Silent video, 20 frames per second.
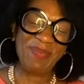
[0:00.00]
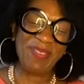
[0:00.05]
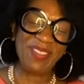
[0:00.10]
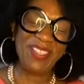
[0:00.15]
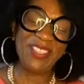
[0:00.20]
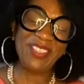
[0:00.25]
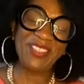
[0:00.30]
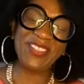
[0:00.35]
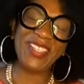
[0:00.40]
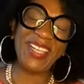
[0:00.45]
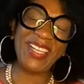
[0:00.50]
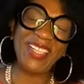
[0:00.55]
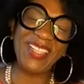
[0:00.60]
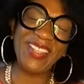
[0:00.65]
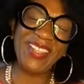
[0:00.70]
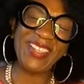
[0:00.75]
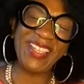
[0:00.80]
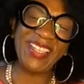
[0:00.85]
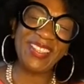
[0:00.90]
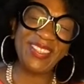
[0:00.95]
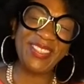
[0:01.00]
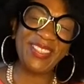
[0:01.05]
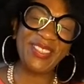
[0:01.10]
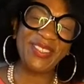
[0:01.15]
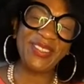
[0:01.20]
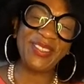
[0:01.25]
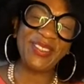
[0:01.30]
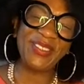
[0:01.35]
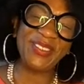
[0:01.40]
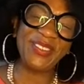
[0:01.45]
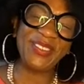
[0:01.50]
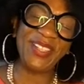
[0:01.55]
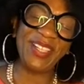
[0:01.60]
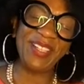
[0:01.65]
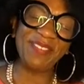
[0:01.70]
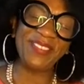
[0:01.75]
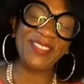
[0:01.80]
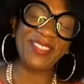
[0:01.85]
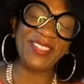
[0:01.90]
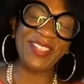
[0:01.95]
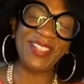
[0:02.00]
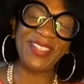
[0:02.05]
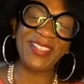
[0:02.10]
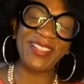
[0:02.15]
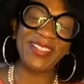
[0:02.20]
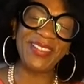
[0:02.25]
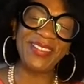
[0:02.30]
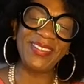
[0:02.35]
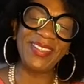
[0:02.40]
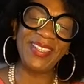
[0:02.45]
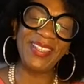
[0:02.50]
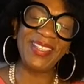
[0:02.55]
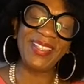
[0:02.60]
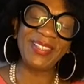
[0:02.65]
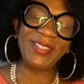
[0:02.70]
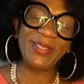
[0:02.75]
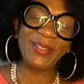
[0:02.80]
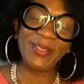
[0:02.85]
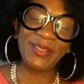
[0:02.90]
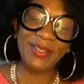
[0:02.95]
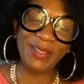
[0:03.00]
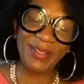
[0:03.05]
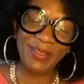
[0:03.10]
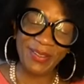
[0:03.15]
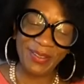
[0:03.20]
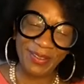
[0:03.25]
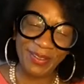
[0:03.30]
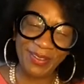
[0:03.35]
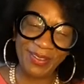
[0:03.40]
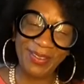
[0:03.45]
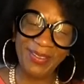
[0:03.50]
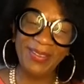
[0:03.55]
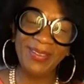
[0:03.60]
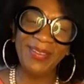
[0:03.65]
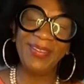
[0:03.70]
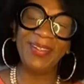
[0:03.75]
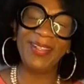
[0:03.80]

You stated that you have started another